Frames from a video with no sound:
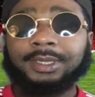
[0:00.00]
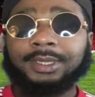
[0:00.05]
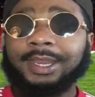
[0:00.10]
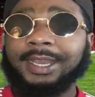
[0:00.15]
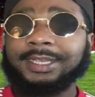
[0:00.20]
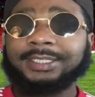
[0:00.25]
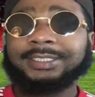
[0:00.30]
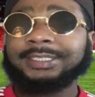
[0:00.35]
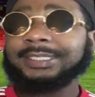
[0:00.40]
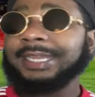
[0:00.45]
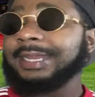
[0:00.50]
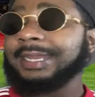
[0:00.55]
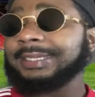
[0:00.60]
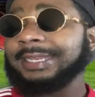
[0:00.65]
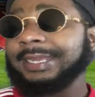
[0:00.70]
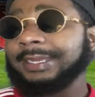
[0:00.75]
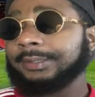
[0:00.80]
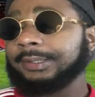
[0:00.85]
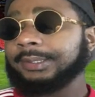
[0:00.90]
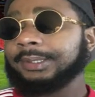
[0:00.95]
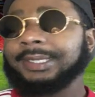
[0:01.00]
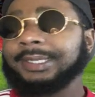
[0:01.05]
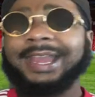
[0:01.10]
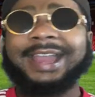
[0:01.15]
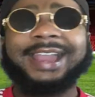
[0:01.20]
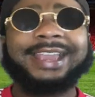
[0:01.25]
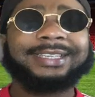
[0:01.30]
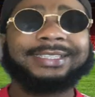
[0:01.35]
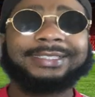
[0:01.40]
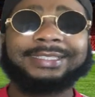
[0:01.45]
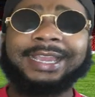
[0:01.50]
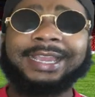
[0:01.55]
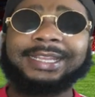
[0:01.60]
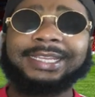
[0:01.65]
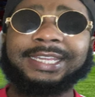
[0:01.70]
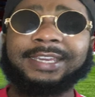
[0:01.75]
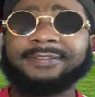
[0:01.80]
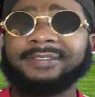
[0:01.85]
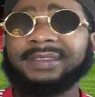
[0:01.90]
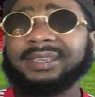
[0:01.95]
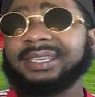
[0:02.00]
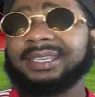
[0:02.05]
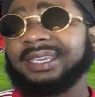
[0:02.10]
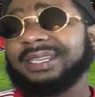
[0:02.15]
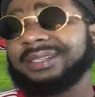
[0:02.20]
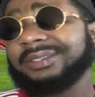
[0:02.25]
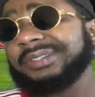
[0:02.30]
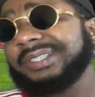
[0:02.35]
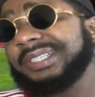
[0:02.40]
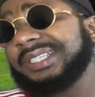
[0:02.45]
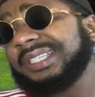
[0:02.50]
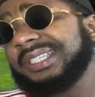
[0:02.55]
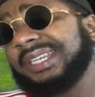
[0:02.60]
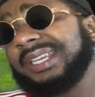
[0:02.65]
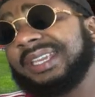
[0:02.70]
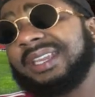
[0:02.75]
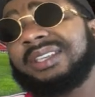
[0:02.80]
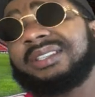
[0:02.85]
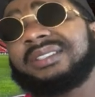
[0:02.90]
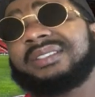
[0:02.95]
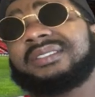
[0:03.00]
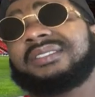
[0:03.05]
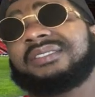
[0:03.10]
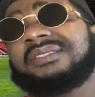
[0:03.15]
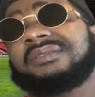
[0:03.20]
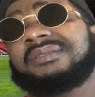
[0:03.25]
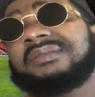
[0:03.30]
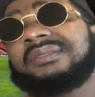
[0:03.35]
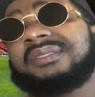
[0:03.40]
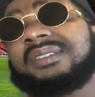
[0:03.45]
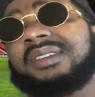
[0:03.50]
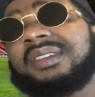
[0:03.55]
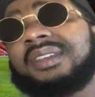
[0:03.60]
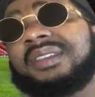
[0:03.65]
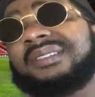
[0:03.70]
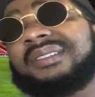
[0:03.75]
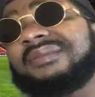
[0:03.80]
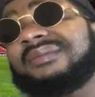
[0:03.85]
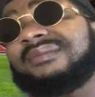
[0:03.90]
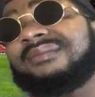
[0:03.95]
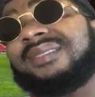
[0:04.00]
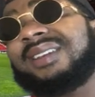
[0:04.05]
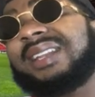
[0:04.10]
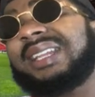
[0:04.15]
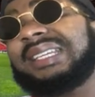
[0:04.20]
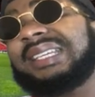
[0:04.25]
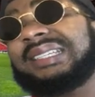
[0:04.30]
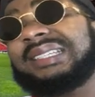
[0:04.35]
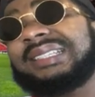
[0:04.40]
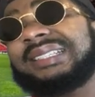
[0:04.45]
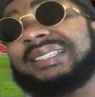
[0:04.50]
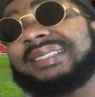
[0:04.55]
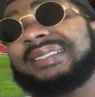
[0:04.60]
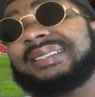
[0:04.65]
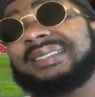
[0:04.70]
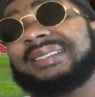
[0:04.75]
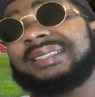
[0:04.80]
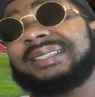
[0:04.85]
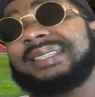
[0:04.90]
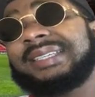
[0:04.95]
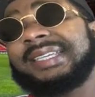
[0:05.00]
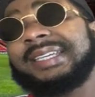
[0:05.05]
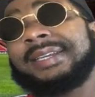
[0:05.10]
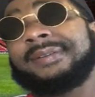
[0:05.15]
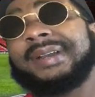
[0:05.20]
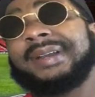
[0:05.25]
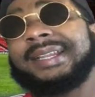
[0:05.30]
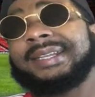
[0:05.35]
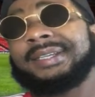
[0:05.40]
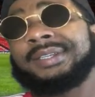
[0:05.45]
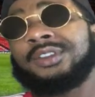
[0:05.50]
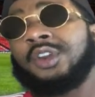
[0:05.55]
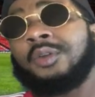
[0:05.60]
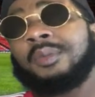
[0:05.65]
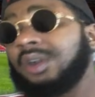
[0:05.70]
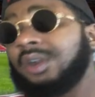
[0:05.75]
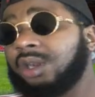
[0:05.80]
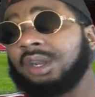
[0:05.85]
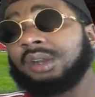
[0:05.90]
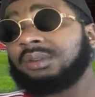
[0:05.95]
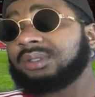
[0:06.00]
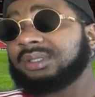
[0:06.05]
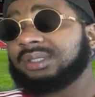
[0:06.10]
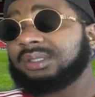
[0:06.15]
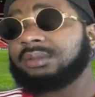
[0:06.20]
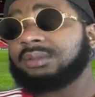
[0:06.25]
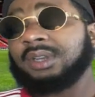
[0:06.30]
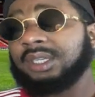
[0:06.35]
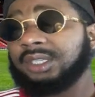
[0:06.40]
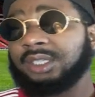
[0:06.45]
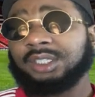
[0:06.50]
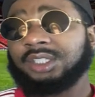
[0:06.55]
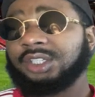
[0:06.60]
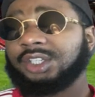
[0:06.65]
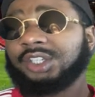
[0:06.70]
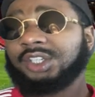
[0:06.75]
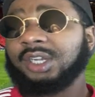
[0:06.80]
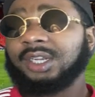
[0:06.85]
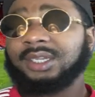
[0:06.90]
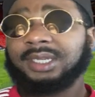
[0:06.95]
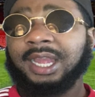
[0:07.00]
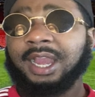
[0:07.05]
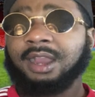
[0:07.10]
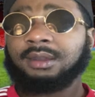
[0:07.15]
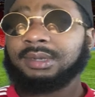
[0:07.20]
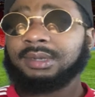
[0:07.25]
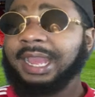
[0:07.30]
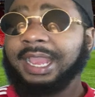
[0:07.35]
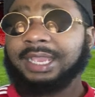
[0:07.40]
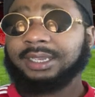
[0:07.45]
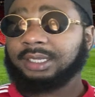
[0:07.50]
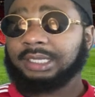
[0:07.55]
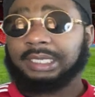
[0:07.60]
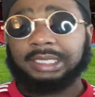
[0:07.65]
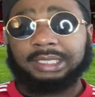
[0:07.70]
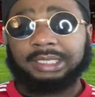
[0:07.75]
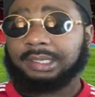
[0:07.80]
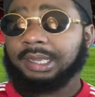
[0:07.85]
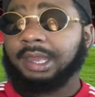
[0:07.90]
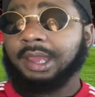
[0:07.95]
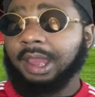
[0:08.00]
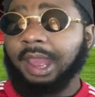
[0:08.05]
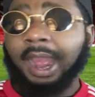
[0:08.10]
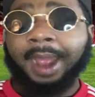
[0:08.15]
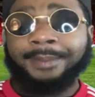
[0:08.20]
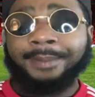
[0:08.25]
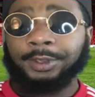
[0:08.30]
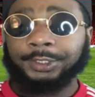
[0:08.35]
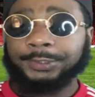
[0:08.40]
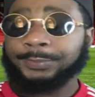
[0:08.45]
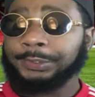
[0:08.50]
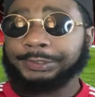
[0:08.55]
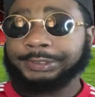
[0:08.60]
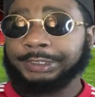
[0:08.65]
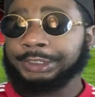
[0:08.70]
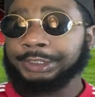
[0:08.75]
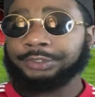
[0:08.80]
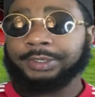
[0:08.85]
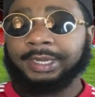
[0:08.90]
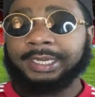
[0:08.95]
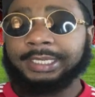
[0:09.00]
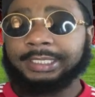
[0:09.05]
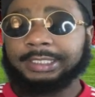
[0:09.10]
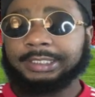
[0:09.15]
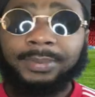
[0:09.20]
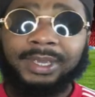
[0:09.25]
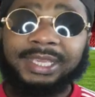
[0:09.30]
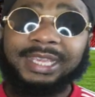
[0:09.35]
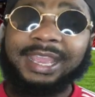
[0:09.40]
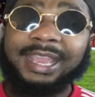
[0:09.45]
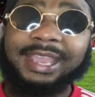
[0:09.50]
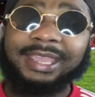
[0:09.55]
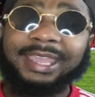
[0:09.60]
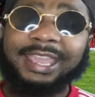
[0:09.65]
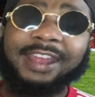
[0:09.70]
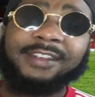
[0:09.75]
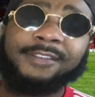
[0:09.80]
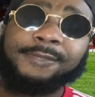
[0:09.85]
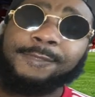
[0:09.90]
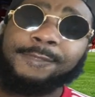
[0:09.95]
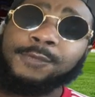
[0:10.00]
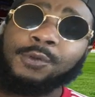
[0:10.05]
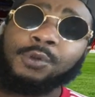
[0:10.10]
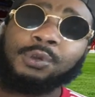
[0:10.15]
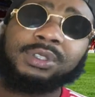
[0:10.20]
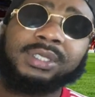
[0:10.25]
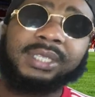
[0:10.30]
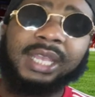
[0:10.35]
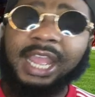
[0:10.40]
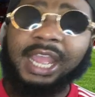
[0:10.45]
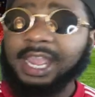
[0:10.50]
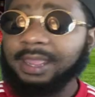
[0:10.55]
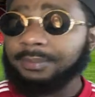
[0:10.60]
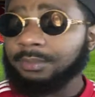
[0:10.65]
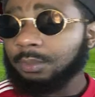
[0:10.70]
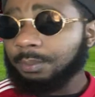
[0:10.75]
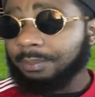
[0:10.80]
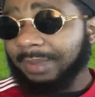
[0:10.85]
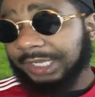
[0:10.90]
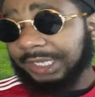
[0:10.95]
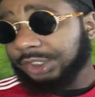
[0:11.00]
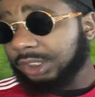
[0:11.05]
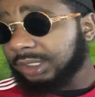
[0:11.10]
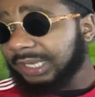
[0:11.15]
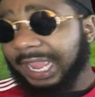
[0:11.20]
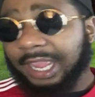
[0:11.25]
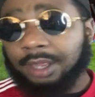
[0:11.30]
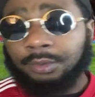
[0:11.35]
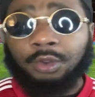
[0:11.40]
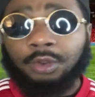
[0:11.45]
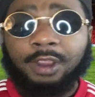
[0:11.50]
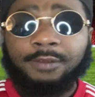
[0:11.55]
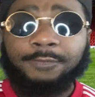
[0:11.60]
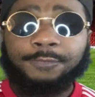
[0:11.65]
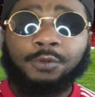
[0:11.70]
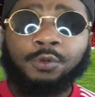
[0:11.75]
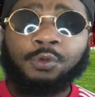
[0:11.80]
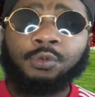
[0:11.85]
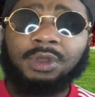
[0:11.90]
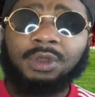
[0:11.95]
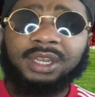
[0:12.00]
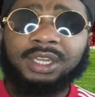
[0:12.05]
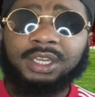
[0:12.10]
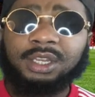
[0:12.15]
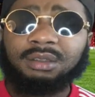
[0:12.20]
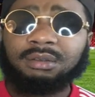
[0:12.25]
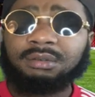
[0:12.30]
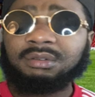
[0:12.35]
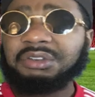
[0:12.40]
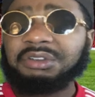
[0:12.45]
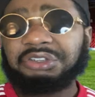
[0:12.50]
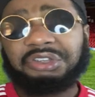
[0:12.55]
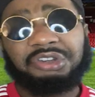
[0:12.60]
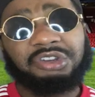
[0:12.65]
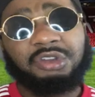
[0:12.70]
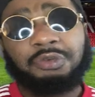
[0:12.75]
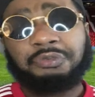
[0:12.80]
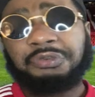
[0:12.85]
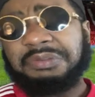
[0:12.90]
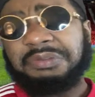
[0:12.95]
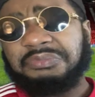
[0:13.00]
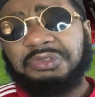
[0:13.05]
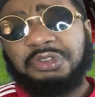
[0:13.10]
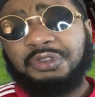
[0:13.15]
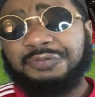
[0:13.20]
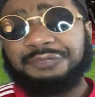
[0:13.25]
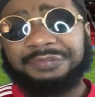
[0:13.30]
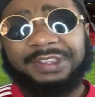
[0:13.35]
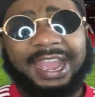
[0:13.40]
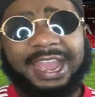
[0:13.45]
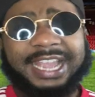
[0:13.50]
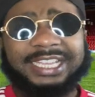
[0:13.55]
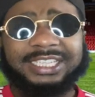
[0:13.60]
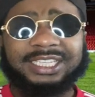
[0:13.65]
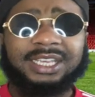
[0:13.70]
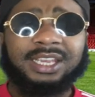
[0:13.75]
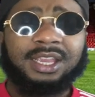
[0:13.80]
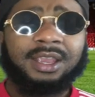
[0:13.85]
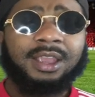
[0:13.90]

I sat there thinking, jeez, really? What, no more goals? What, you just shut down? Like, I'm not supposed to enjoy this. But yeah, again, full time, Manchester United going through 1-0. You know, we move, guys.